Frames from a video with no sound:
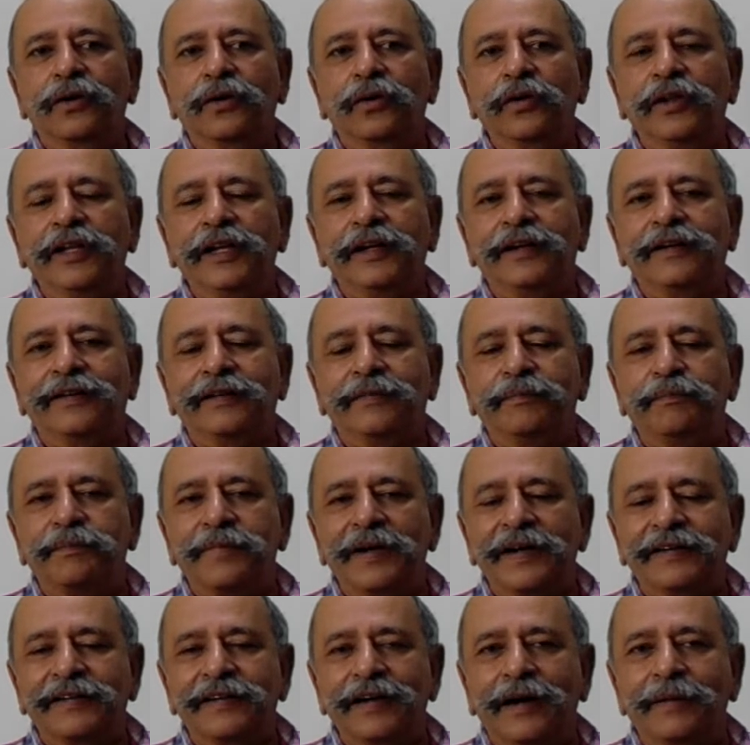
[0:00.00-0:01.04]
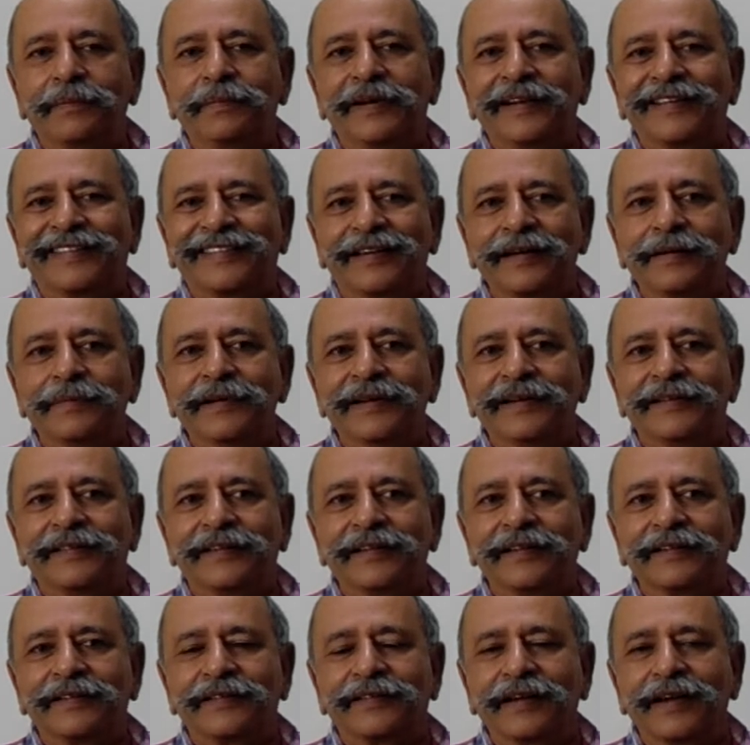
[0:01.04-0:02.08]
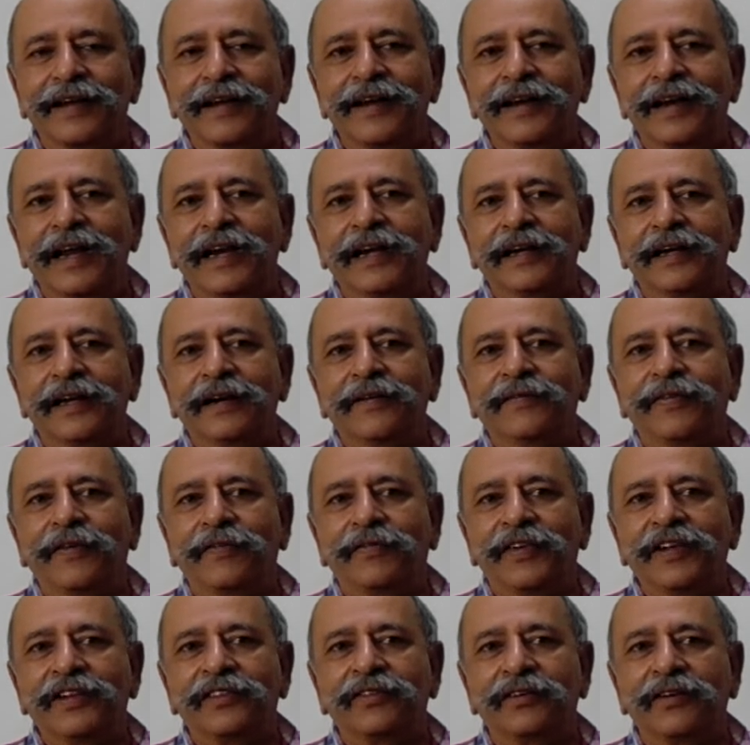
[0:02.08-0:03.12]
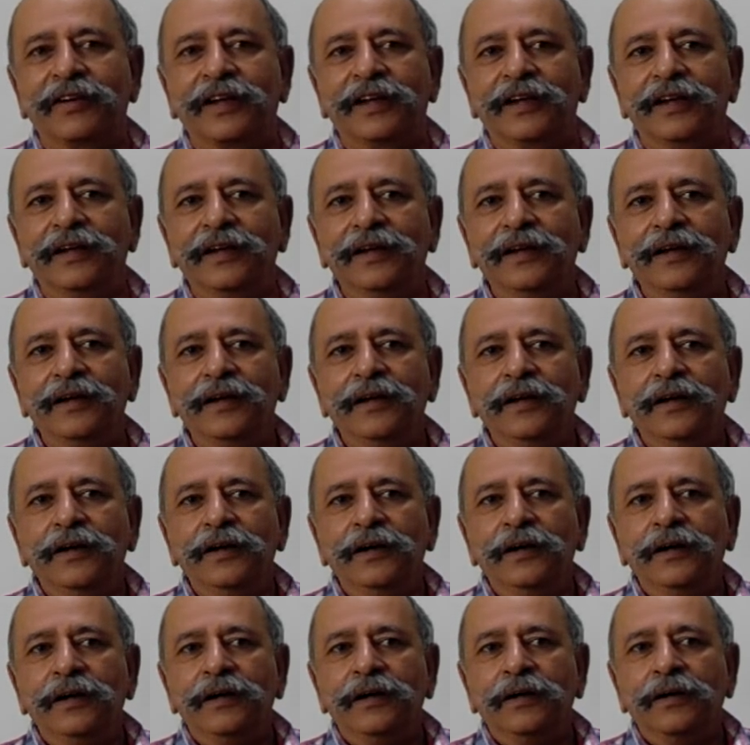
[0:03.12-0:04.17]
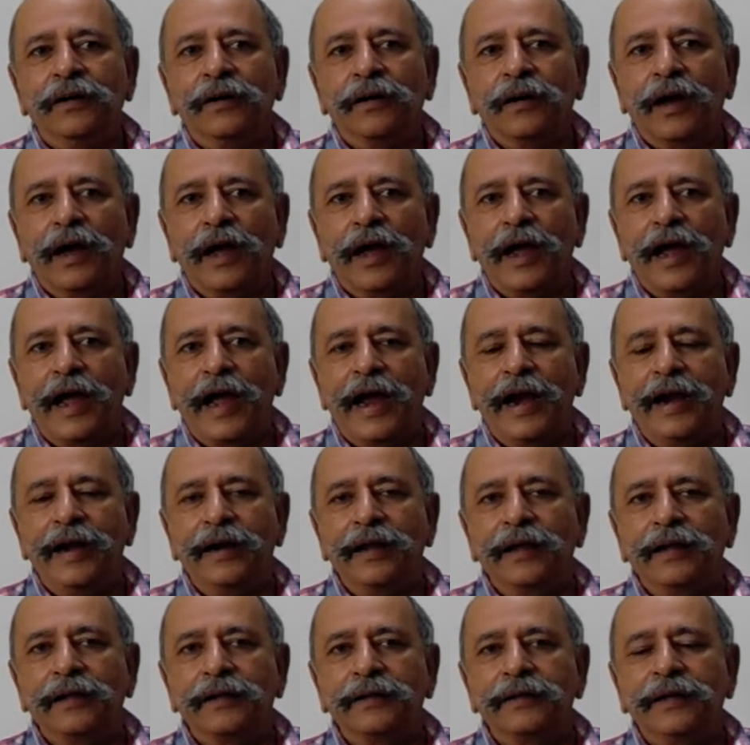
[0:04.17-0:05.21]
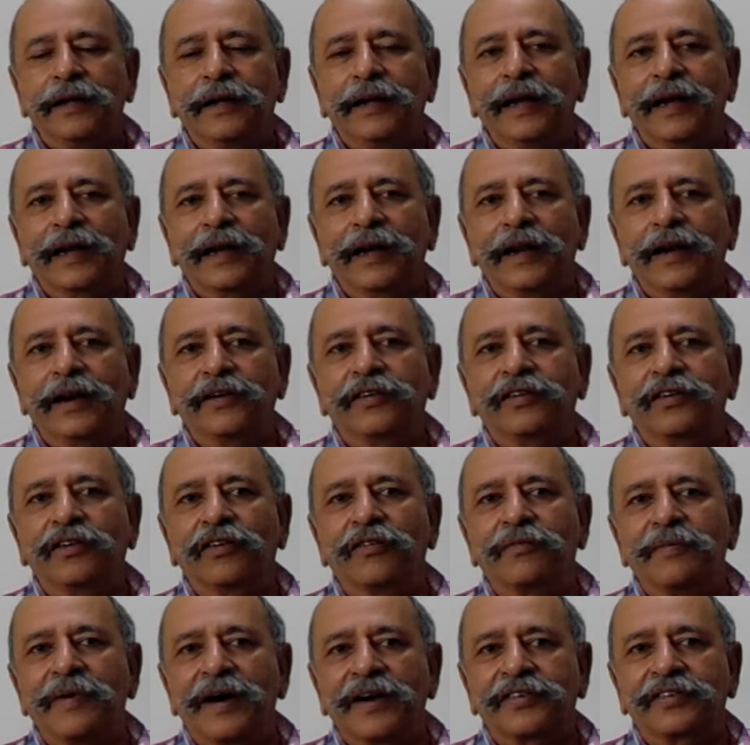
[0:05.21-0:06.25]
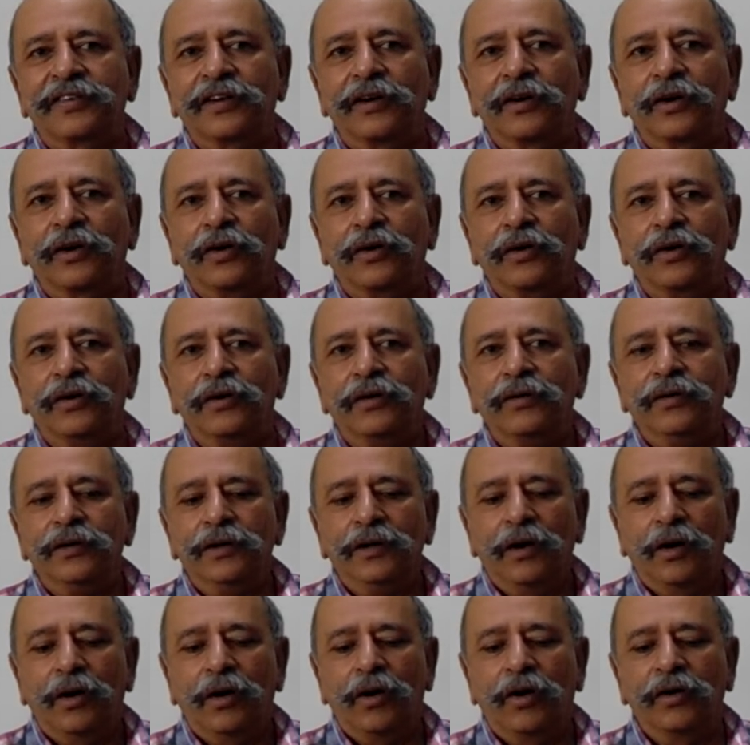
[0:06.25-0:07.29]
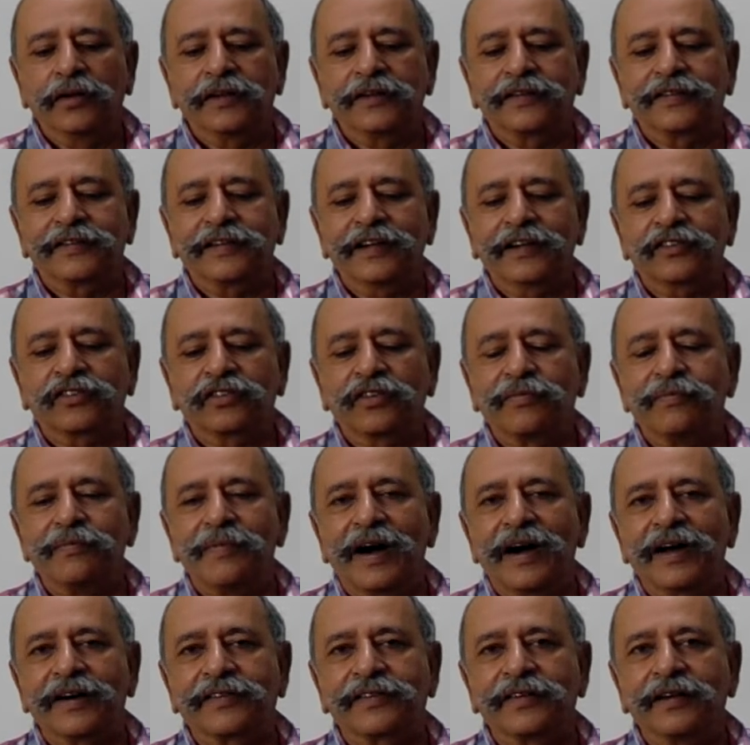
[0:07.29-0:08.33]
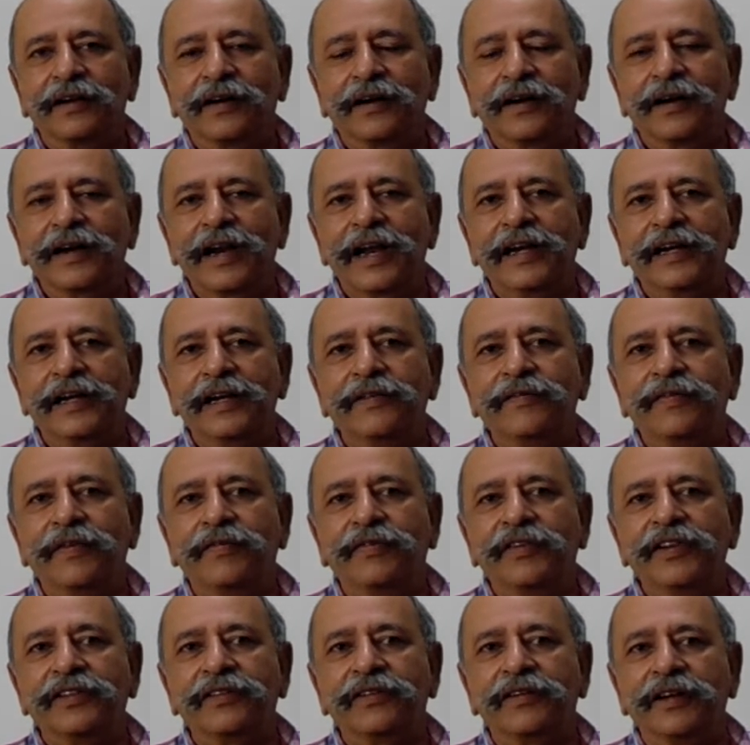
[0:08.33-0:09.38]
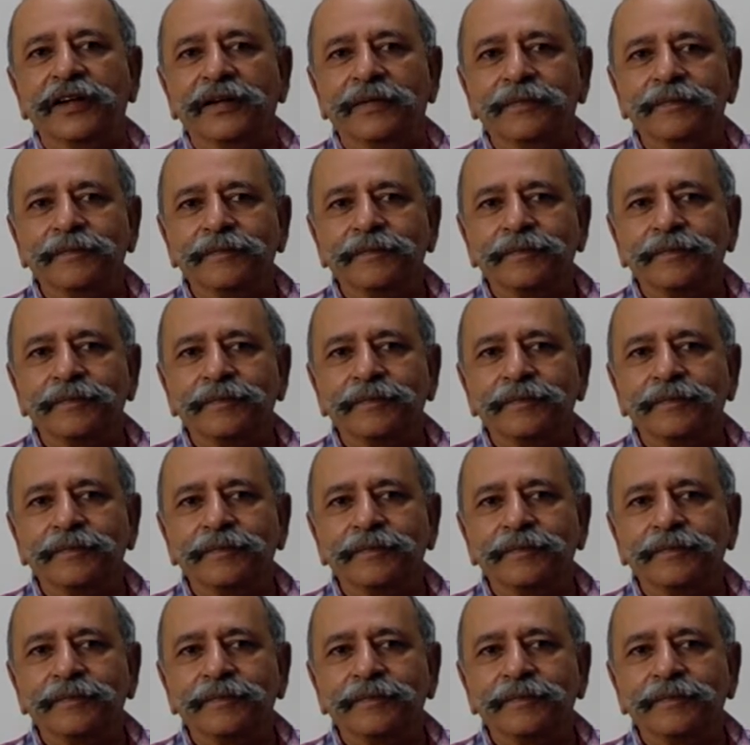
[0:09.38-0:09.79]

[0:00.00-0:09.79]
to the Punjab disturbances in 1953 and the declaration of martial law on the 6th of March 1953.